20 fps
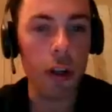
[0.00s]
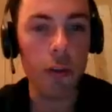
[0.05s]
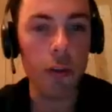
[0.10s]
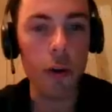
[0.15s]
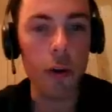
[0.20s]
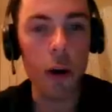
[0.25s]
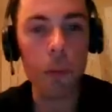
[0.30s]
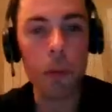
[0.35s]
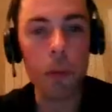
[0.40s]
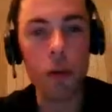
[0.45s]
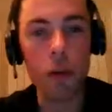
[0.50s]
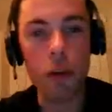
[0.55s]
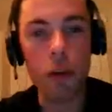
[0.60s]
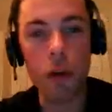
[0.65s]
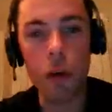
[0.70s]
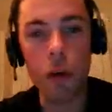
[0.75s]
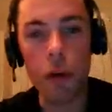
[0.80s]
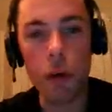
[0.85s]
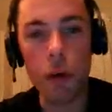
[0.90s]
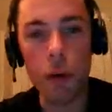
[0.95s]
live up
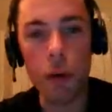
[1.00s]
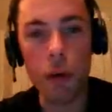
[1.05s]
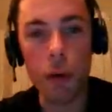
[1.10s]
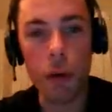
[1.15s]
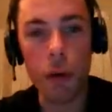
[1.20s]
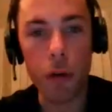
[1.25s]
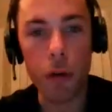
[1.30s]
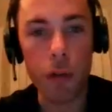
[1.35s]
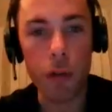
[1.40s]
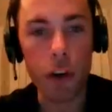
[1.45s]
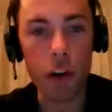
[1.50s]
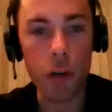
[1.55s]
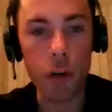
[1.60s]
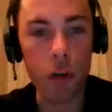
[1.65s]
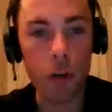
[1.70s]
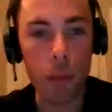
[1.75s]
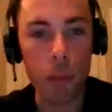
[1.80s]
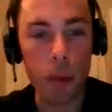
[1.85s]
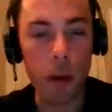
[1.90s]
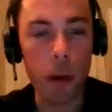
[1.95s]
to the
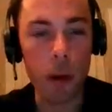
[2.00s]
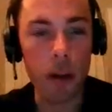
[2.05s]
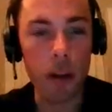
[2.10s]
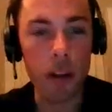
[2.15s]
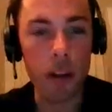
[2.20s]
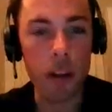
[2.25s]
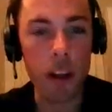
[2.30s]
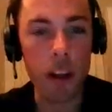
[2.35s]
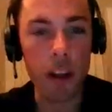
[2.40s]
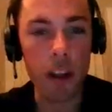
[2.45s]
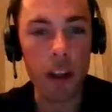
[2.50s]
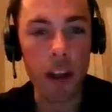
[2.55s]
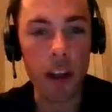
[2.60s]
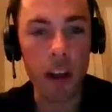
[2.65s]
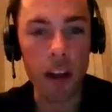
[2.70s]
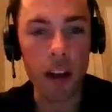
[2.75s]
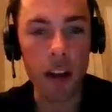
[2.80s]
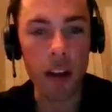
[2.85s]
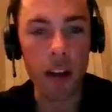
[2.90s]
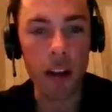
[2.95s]
Vision spirit that they
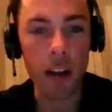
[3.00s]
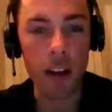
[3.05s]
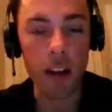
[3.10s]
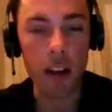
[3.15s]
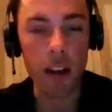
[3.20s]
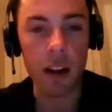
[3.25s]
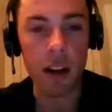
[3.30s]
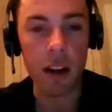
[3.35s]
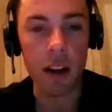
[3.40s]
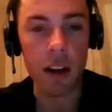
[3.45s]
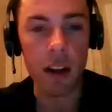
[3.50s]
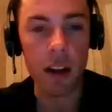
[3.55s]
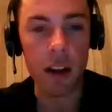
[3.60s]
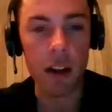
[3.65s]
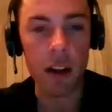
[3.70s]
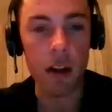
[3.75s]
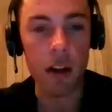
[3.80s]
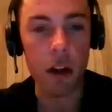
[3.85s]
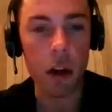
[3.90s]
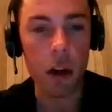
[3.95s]
have, that
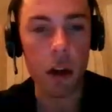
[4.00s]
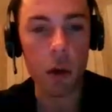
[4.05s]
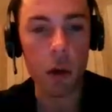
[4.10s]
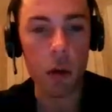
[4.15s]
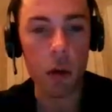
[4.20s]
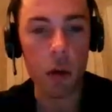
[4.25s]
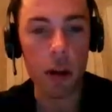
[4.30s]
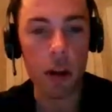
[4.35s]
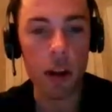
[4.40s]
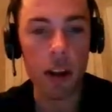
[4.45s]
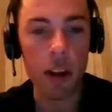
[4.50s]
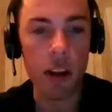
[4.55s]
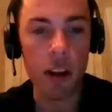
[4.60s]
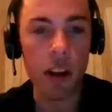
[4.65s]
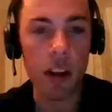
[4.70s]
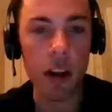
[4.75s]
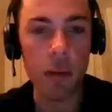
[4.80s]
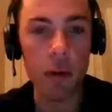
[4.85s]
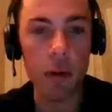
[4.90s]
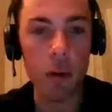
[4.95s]
they know and that
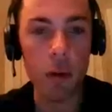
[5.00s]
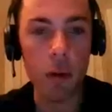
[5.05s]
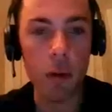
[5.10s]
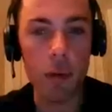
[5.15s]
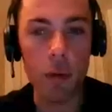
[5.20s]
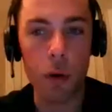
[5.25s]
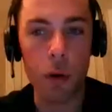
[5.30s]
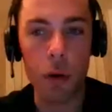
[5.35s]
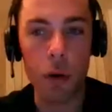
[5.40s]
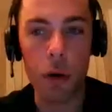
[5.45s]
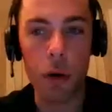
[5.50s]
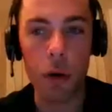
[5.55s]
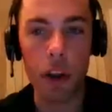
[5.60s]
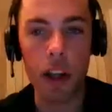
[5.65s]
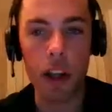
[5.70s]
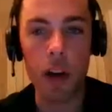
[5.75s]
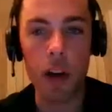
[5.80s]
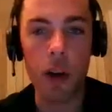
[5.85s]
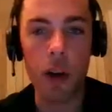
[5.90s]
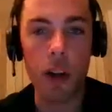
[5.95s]
they have known for a
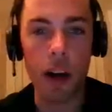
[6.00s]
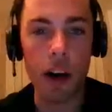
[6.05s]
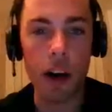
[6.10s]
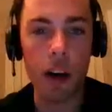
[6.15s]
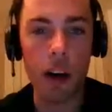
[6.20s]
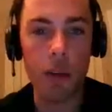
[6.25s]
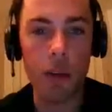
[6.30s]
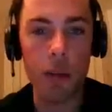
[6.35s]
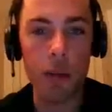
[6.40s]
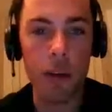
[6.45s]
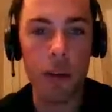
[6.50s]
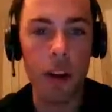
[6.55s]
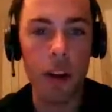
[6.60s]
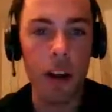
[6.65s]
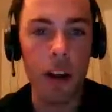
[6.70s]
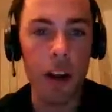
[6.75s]
year and a half.